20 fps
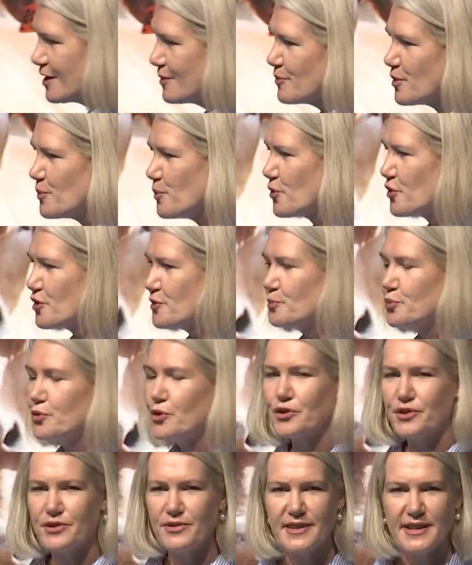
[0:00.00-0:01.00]
But more
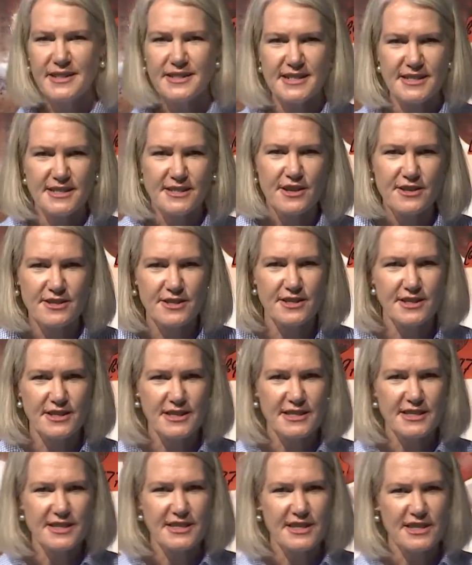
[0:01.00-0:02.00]
important than just those
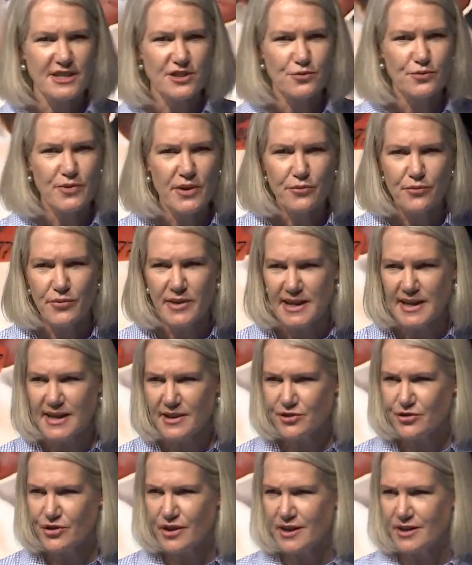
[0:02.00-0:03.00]
statistics, we're really
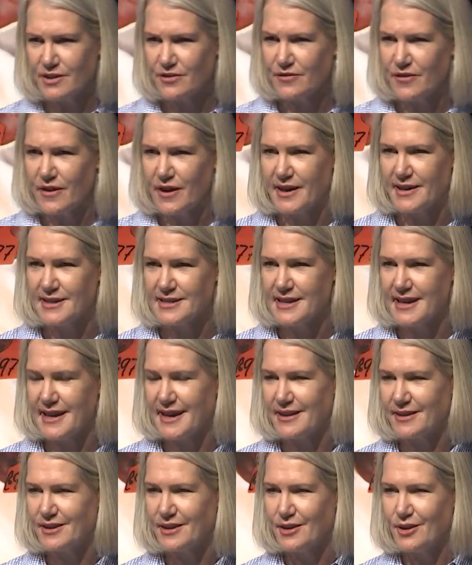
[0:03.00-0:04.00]
trying to find
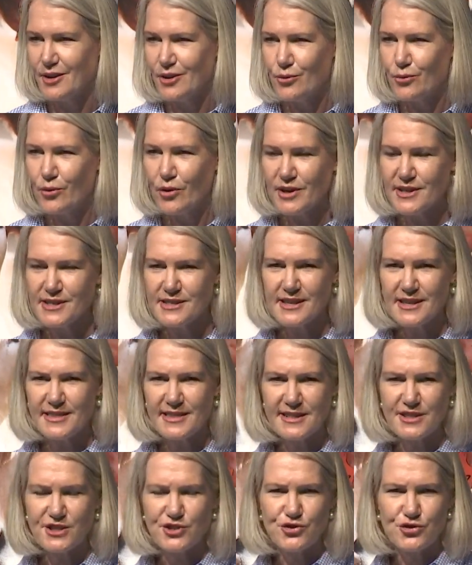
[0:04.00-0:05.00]
out what is it
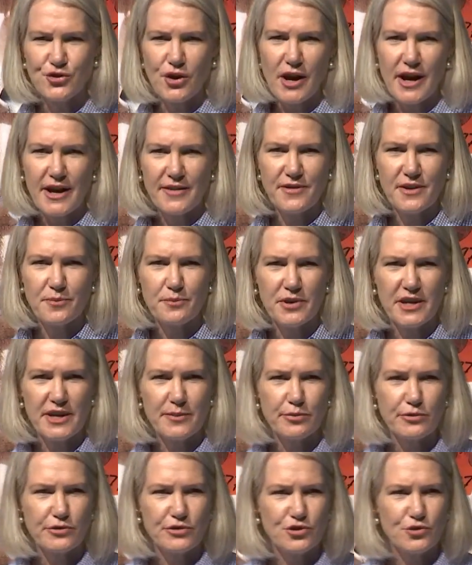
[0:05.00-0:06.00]
that's driving
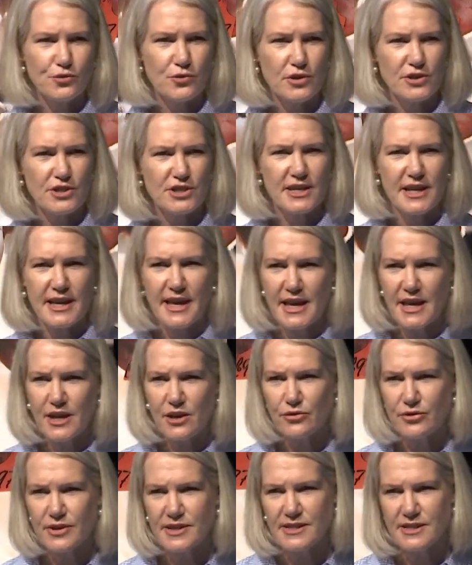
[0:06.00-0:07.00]
people to want to
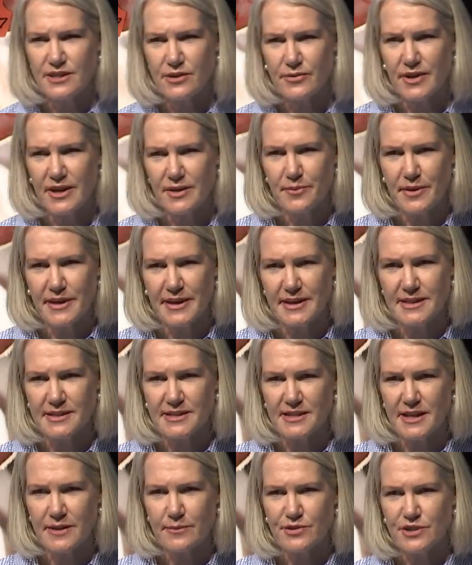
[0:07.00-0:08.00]
increase their red meat
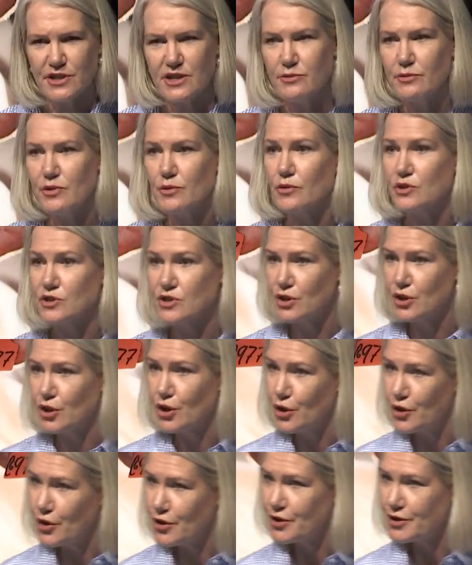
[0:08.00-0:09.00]
consumption, and we want to
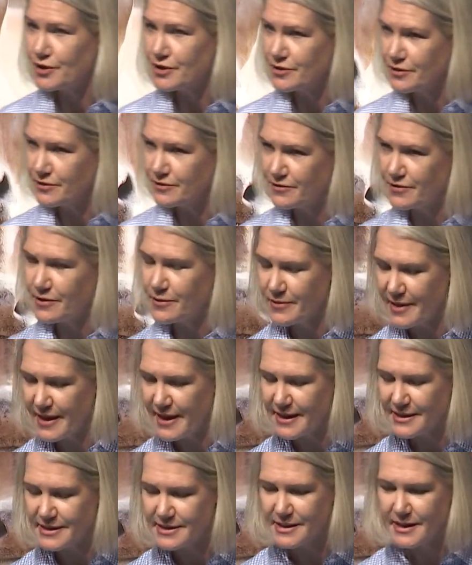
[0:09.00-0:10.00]
learn from
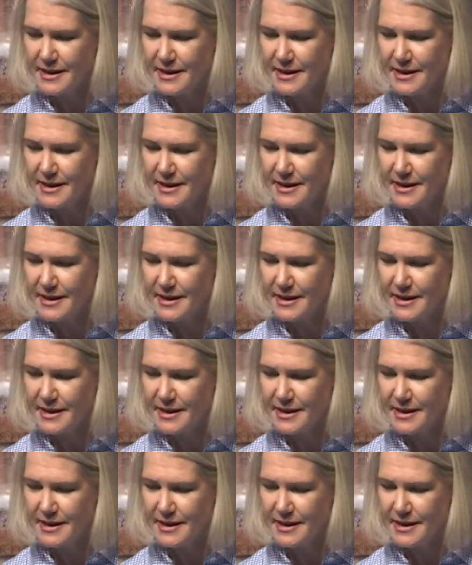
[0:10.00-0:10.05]
that.